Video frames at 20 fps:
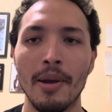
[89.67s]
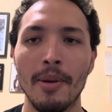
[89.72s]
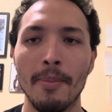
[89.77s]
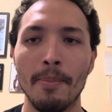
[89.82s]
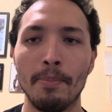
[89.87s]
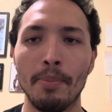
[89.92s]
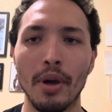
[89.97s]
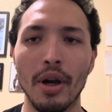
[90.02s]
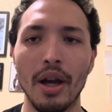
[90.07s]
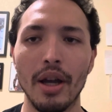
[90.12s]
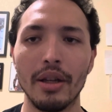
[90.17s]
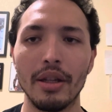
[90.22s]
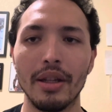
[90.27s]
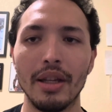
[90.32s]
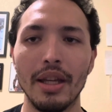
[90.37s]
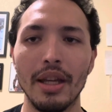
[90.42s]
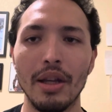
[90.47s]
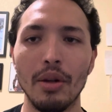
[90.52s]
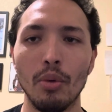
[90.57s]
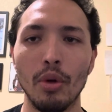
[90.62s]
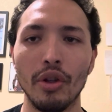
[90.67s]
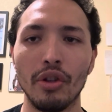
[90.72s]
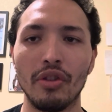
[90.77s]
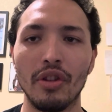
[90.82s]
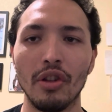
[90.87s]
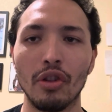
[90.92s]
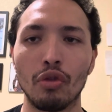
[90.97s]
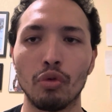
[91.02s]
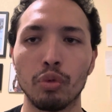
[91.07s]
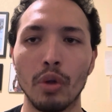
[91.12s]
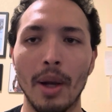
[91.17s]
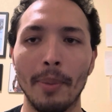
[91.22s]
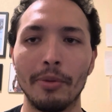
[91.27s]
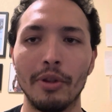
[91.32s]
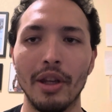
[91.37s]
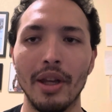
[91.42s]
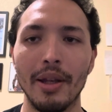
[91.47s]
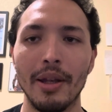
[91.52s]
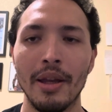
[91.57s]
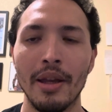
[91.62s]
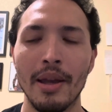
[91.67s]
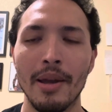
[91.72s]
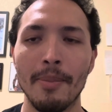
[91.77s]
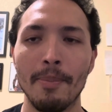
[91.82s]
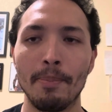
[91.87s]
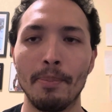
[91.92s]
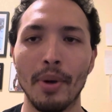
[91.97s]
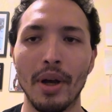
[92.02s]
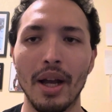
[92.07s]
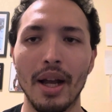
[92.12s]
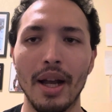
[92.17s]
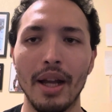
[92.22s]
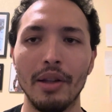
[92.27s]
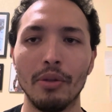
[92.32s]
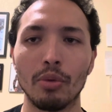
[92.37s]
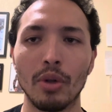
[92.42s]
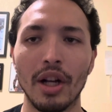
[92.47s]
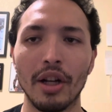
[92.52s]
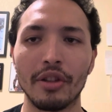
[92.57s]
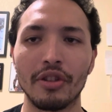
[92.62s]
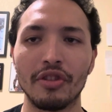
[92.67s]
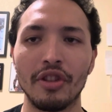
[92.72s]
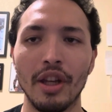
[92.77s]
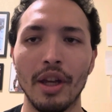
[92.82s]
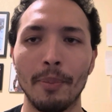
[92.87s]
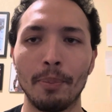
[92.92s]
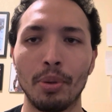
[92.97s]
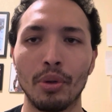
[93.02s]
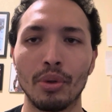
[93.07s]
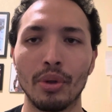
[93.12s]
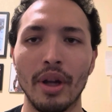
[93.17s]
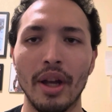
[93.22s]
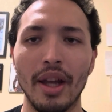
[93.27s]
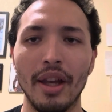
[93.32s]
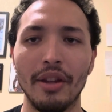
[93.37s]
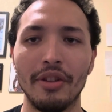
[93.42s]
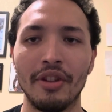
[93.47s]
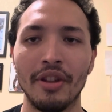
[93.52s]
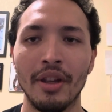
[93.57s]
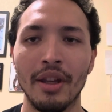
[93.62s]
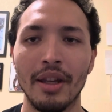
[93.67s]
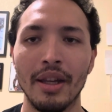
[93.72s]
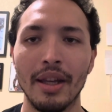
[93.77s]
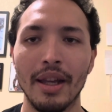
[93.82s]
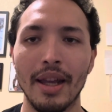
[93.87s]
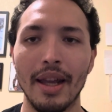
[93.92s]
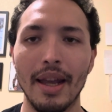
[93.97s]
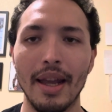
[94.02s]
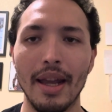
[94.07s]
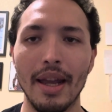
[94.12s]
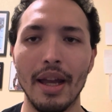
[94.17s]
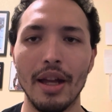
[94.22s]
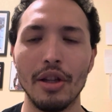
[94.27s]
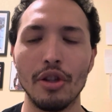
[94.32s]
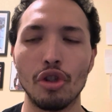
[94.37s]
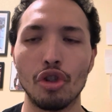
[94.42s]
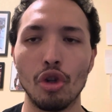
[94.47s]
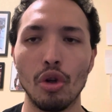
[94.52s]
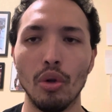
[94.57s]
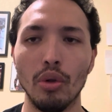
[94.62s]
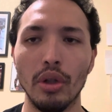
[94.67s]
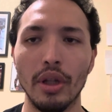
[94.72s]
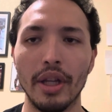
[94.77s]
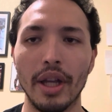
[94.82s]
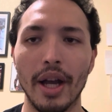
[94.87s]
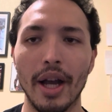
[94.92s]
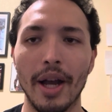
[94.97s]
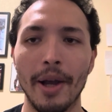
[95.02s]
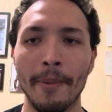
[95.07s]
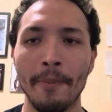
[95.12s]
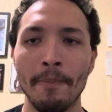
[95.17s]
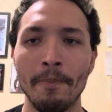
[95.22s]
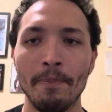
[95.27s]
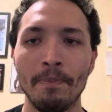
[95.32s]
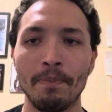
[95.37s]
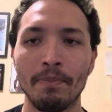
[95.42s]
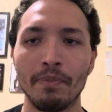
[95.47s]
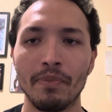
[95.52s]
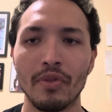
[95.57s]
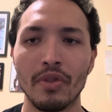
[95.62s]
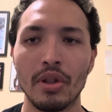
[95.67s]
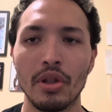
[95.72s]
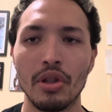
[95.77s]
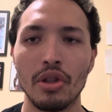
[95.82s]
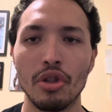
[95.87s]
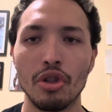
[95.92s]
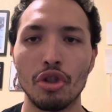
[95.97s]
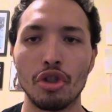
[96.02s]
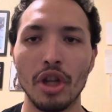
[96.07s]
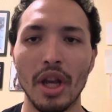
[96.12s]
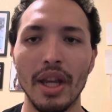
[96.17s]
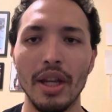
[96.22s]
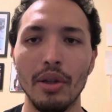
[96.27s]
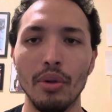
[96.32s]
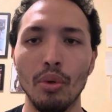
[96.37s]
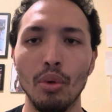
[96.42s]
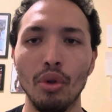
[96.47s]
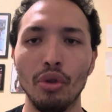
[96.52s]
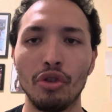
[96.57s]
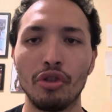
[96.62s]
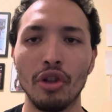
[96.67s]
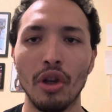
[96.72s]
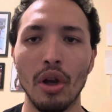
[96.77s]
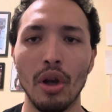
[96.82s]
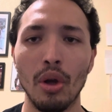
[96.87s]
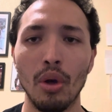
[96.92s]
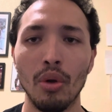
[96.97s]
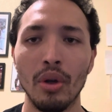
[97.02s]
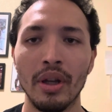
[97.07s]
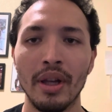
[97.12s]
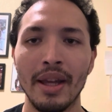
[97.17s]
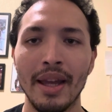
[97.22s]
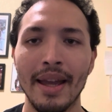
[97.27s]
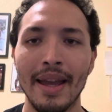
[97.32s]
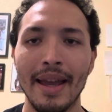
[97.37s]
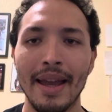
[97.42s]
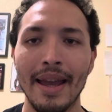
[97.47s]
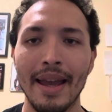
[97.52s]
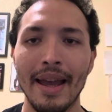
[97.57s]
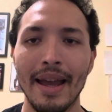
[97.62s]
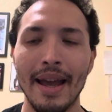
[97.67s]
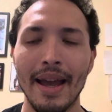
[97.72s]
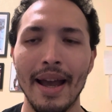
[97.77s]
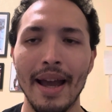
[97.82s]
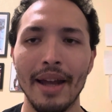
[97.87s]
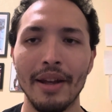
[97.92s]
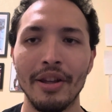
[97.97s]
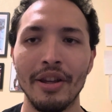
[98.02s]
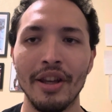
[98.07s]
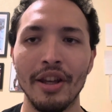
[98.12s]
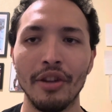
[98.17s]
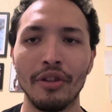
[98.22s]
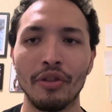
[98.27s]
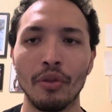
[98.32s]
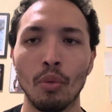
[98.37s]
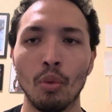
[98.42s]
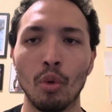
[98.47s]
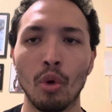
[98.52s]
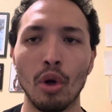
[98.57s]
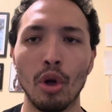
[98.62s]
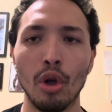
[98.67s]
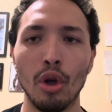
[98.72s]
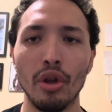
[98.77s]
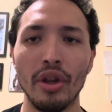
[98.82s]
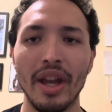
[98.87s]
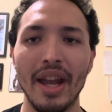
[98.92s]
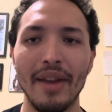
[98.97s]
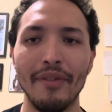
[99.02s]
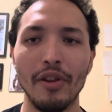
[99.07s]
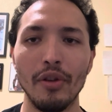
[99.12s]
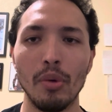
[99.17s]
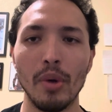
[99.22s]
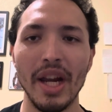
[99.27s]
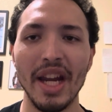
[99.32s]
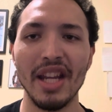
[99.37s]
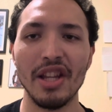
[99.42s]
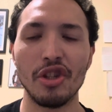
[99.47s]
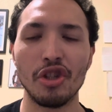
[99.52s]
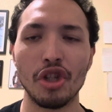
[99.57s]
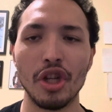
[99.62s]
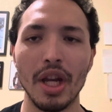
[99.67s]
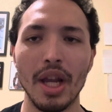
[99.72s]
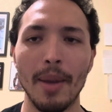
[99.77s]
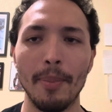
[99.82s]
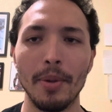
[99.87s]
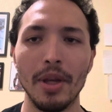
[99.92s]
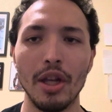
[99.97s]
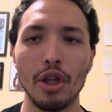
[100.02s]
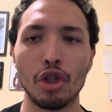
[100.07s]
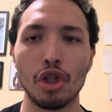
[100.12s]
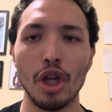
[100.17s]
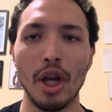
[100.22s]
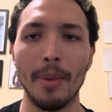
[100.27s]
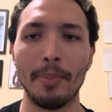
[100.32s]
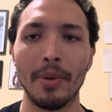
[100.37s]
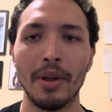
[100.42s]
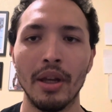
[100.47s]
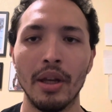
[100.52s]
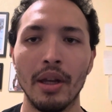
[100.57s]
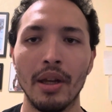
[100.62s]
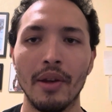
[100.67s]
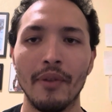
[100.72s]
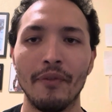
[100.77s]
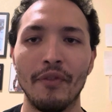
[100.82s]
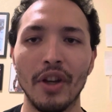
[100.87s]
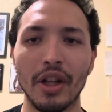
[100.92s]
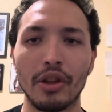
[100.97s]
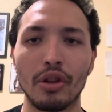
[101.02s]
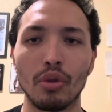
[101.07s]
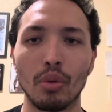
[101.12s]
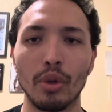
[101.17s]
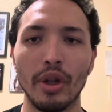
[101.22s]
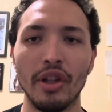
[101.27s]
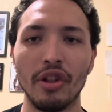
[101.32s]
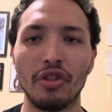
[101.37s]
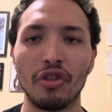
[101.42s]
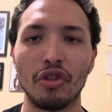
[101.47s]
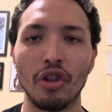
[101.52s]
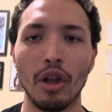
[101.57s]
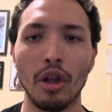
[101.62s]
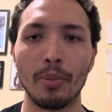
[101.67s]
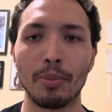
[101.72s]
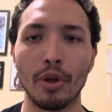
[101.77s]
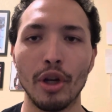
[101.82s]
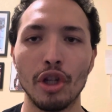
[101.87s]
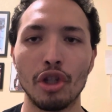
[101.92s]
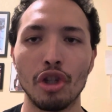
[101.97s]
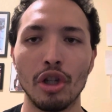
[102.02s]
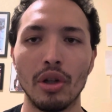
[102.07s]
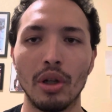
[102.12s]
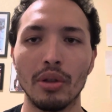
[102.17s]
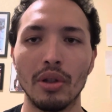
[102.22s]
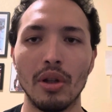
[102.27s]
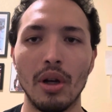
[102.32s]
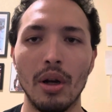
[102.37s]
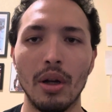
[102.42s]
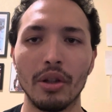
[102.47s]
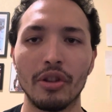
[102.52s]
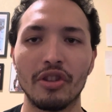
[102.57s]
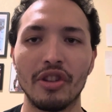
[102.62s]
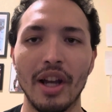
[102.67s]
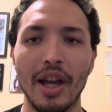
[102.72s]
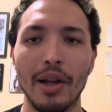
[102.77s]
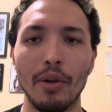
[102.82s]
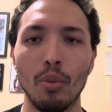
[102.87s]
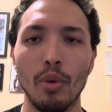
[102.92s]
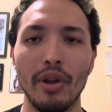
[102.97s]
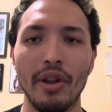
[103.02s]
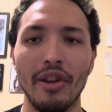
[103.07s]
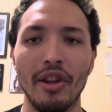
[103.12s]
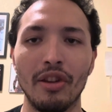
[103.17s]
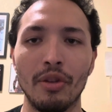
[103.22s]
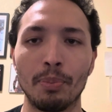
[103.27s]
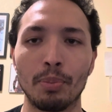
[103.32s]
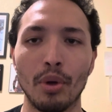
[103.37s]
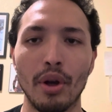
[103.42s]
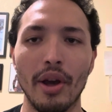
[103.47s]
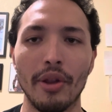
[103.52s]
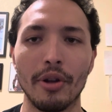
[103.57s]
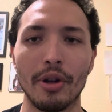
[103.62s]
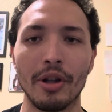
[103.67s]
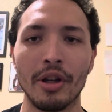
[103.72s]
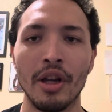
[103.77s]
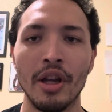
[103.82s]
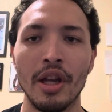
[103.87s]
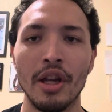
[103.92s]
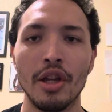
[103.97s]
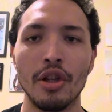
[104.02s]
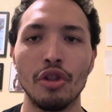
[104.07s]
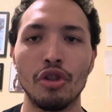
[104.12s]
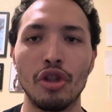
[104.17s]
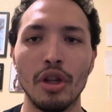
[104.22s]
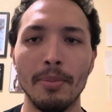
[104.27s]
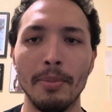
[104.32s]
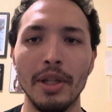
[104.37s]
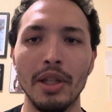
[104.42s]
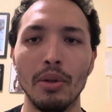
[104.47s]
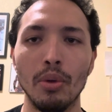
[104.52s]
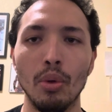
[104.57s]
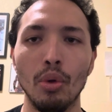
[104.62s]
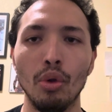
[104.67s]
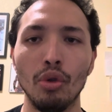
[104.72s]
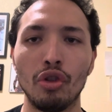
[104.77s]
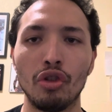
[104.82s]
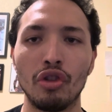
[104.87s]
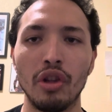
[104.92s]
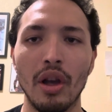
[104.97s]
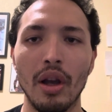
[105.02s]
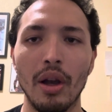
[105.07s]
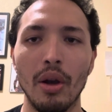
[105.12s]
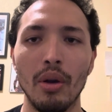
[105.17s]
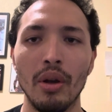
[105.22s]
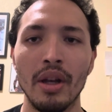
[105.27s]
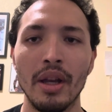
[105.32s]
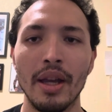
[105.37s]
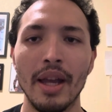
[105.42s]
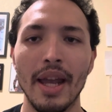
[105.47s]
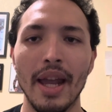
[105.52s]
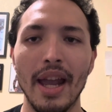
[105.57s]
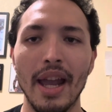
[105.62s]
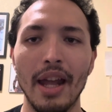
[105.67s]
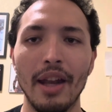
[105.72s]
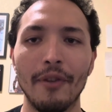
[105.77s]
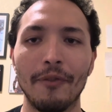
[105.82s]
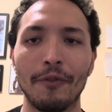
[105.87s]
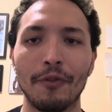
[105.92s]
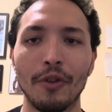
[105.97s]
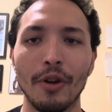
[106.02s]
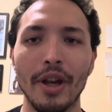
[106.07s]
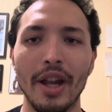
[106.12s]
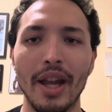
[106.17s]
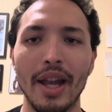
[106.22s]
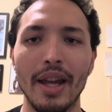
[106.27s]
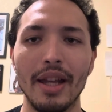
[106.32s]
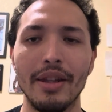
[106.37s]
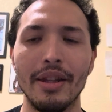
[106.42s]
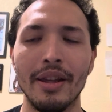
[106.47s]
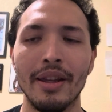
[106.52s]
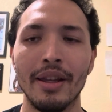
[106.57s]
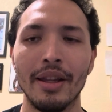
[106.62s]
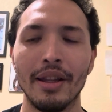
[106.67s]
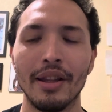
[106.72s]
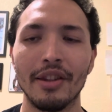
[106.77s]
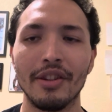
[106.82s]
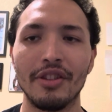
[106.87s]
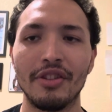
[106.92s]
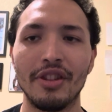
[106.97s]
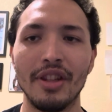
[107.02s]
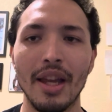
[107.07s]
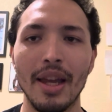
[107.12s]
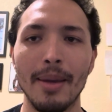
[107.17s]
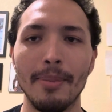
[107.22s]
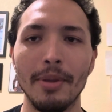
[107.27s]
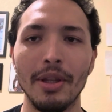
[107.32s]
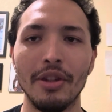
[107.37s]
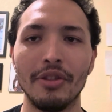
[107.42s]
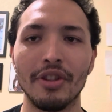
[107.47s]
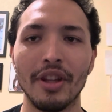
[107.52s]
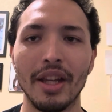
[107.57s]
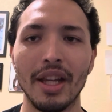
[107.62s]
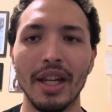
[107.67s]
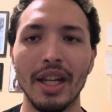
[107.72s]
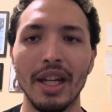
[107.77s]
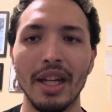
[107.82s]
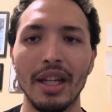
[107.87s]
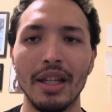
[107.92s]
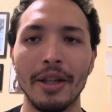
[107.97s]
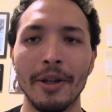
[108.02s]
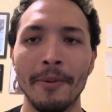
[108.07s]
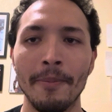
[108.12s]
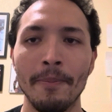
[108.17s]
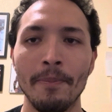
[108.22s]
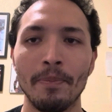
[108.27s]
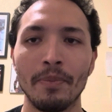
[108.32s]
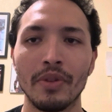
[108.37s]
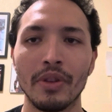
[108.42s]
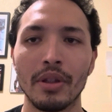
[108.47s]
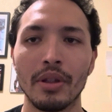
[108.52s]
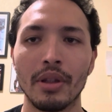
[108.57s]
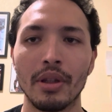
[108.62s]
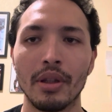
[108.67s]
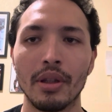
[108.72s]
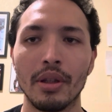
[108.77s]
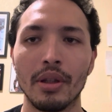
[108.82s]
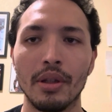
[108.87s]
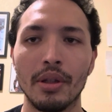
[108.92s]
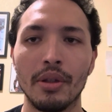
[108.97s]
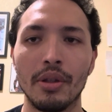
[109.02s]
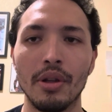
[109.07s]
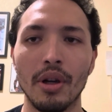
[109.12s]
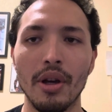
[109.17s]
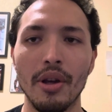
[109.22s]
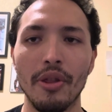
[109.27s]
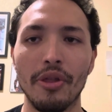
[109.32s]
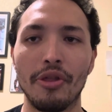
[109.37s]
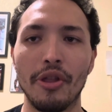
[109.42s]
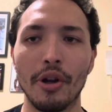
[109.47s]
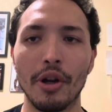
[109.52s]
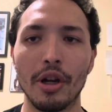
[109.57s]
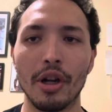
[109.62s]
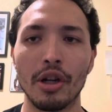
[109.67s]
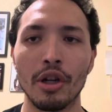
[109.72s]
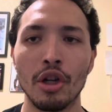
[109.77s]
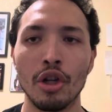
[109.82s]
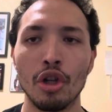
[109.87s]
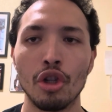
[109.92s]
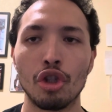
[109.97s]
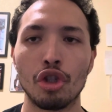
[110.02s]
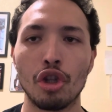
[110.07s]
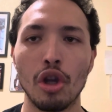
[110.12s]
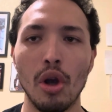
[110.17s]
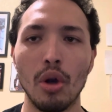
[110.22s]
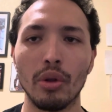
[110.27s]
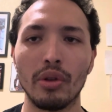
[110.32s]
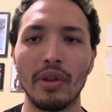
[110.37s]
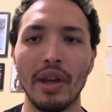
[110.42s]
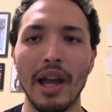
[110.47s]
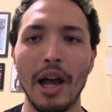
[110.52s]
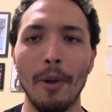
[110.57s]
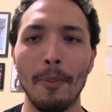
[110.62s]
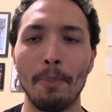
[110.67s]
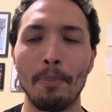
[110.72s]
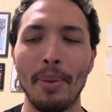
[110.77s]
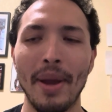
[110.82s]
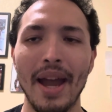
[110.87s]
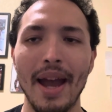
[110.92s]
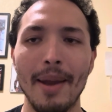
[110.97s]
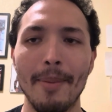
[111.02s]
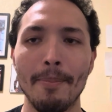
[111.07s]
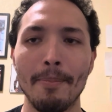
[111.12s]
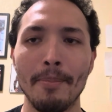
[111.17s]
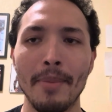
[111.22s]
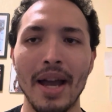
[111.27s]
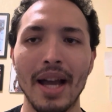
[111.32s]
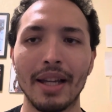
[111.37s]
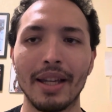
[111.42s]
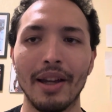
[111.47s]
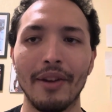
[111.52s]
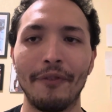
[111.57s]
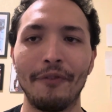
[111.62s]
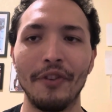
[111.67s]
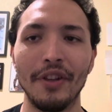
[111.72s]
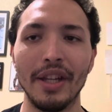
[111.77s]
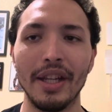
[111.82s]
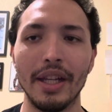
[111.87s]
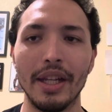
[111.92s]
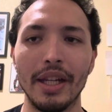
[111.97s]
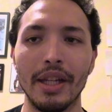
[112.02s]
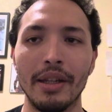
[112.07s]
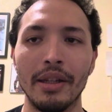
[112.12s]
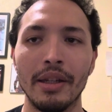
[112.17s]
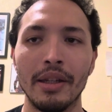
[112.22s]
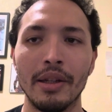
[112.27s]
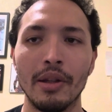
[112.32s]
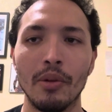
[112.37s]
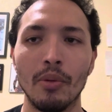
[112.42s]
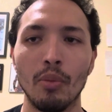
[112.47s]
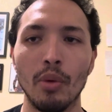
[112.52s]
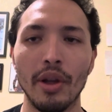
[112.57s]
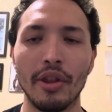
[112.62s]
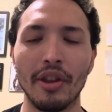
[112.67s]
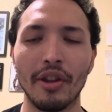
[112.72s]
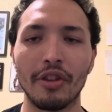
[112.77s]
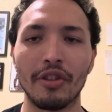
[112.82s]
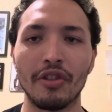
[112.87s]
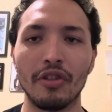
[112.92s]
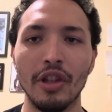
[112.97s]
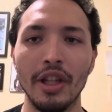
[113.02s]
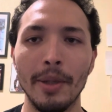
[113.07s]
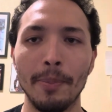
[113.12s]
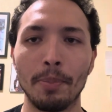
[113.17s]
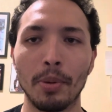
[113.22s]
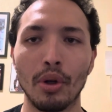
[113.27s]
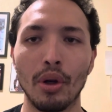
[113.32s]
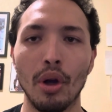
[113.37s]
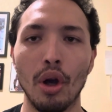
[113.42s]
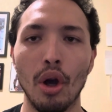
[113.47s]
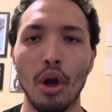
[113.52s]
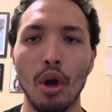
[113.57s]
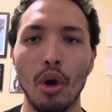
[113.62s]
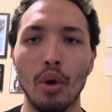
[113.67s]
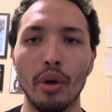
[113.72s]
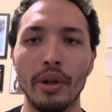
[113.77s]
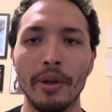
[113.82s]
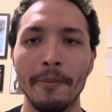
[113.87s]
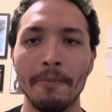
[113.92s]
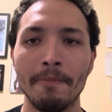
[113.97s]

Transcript: but it was disrupted by Roxanne Perez and Julia. Jey Uso had his World Heavyweight Championship victory celebration alongside with his brother Jimmy Uso and friend Sami Zayn. Gunther choked out Pat McAfee with a sleeper hold.